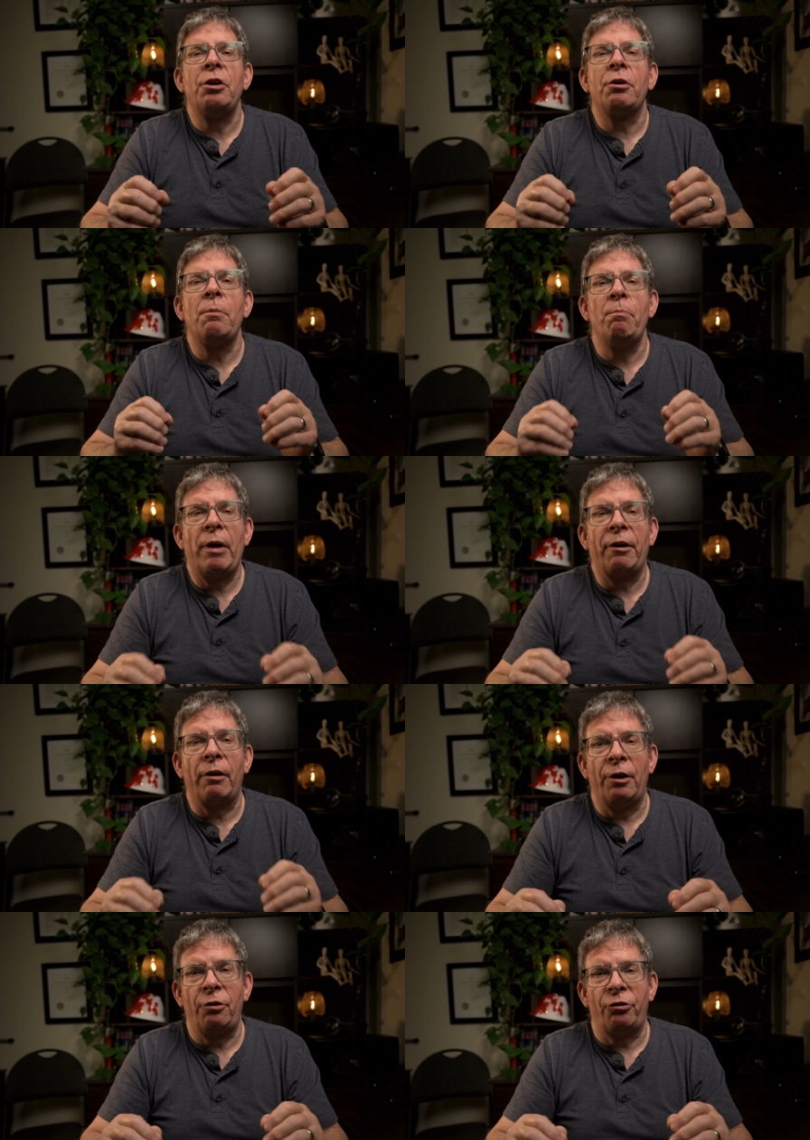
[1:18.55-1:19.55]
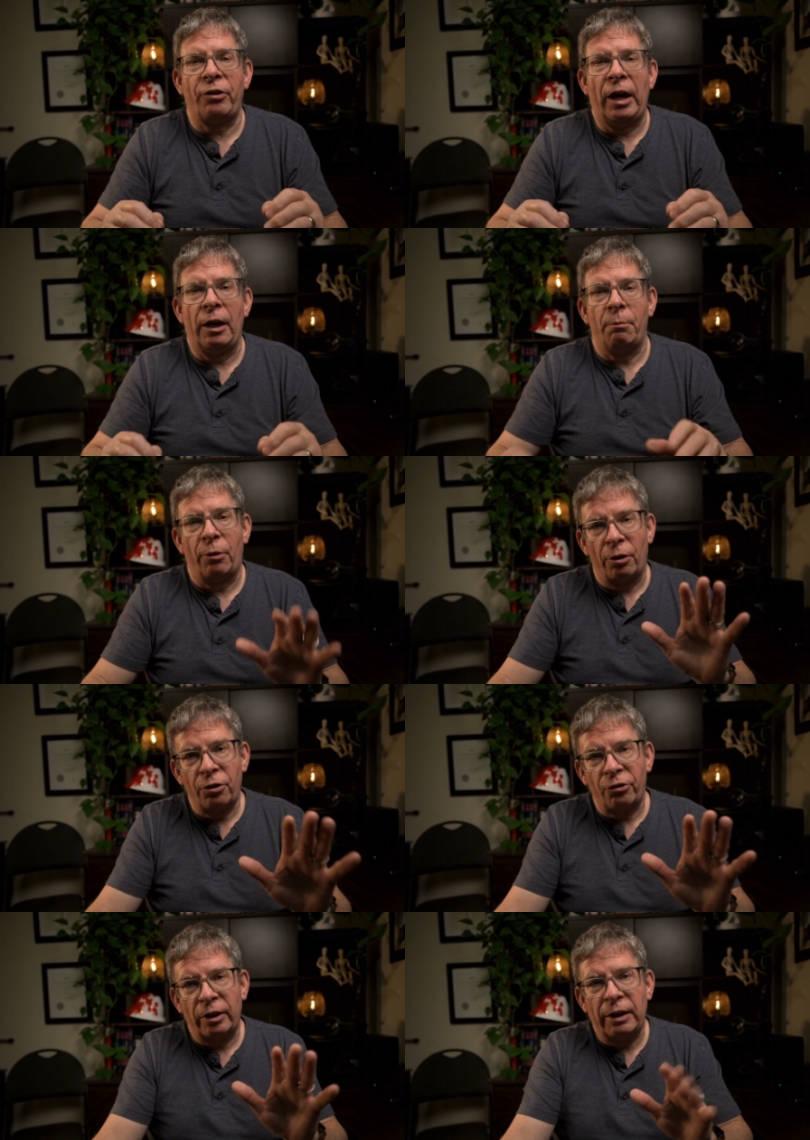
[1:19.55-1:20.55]
that you can better understand. But I'll
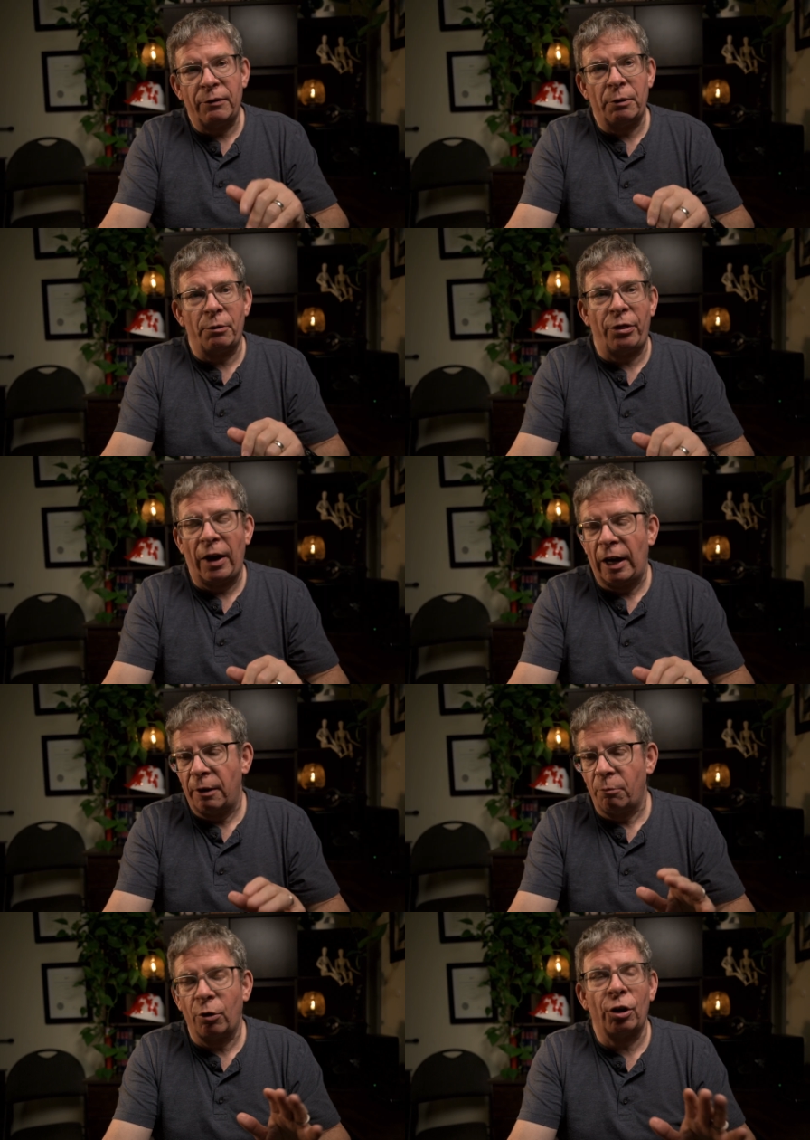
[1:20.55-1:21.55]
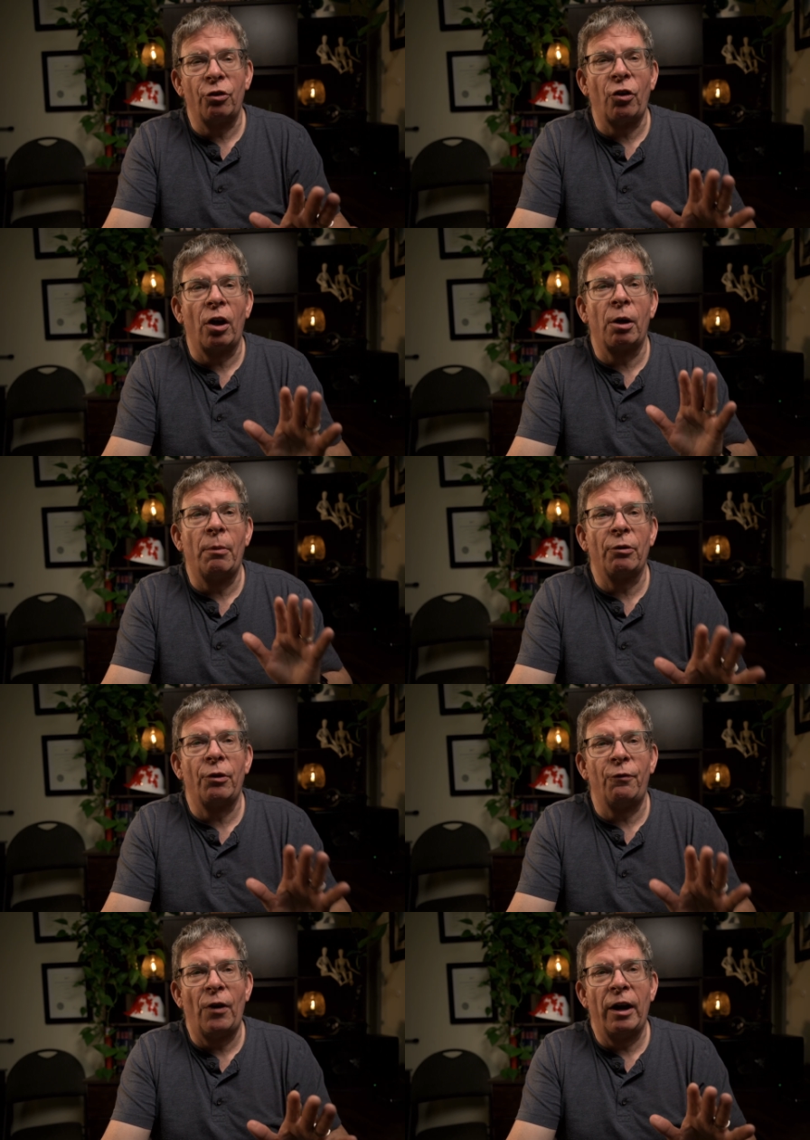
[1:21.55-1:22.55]
just leave you with that. And we're going to talk about
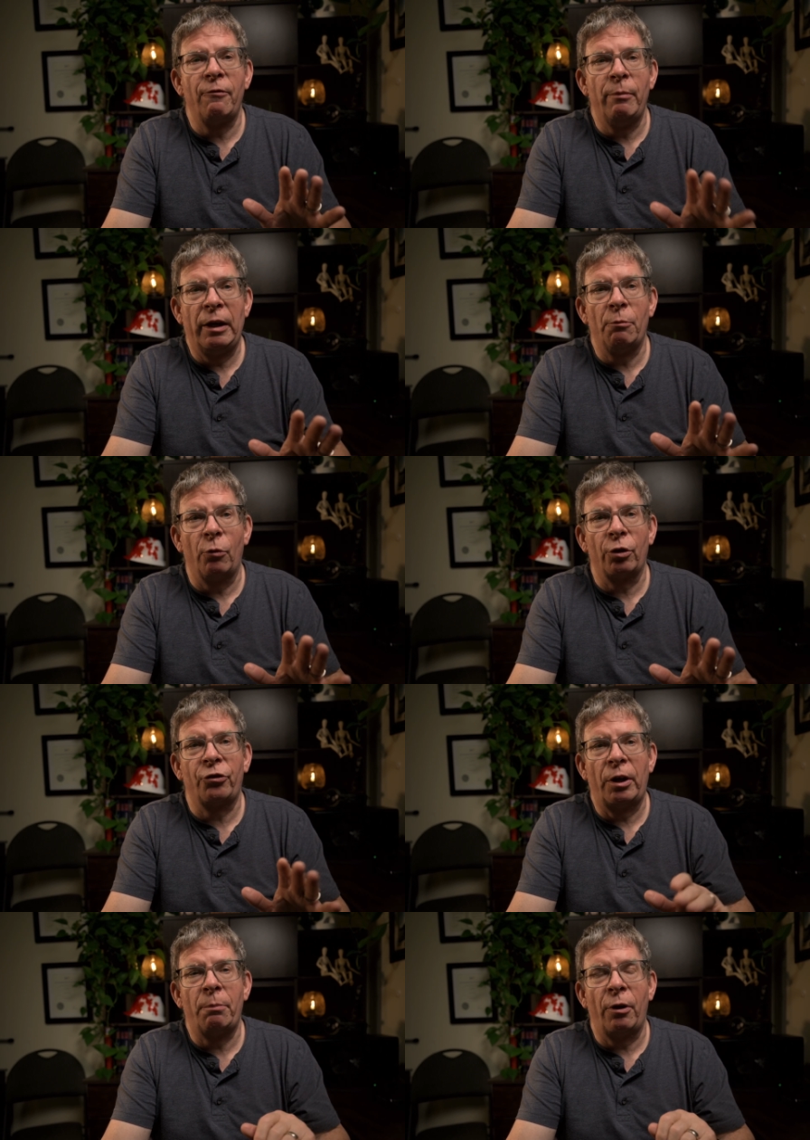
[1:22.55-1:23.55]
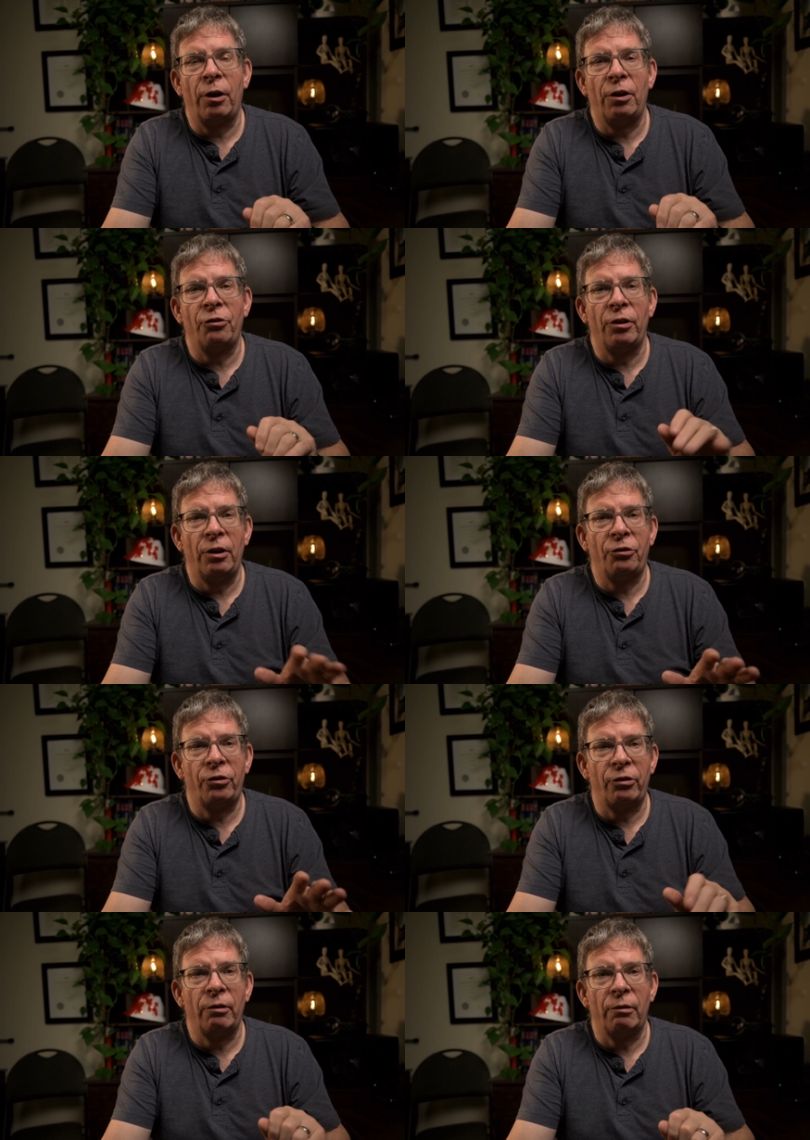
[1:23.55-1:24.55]
the 5 main worksite parties in
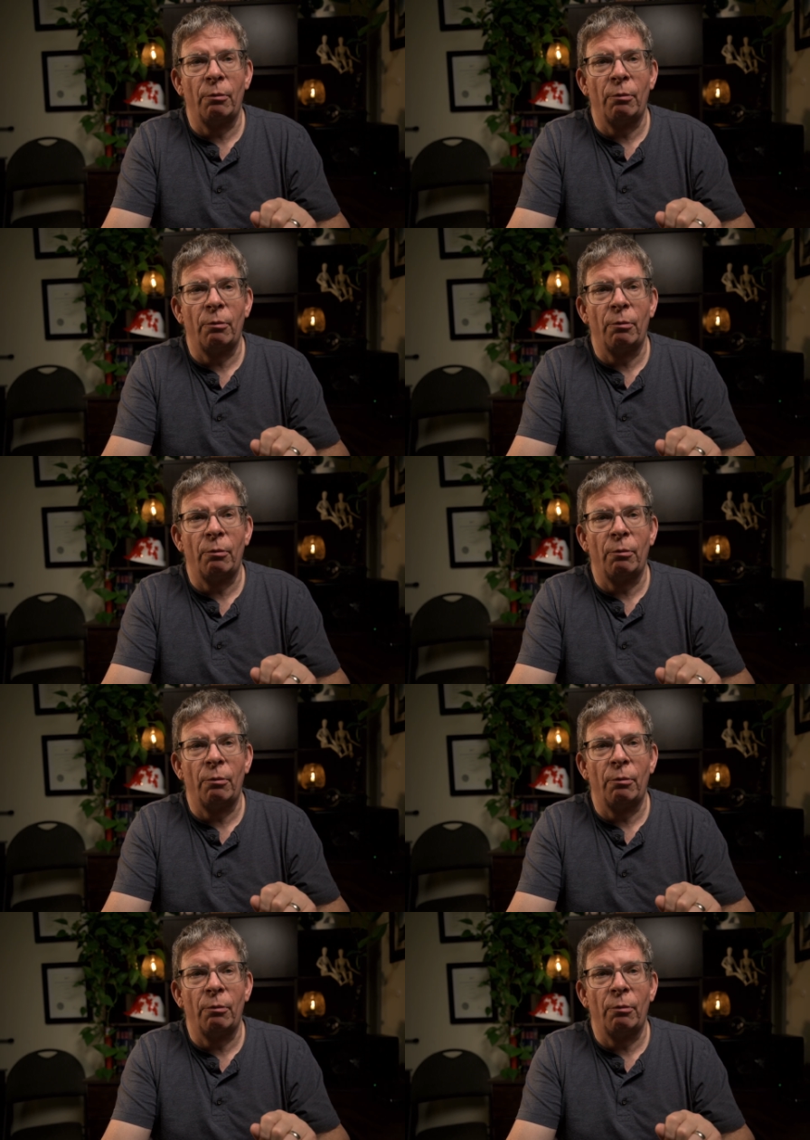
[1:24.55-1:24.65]
this